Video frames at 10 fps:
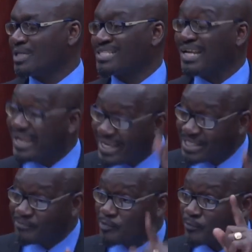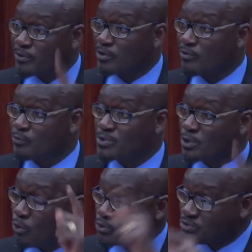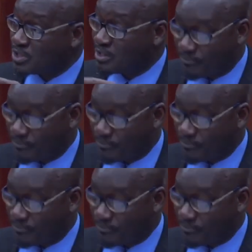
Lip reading: There's a lady in Vieux-Fort North who's close to the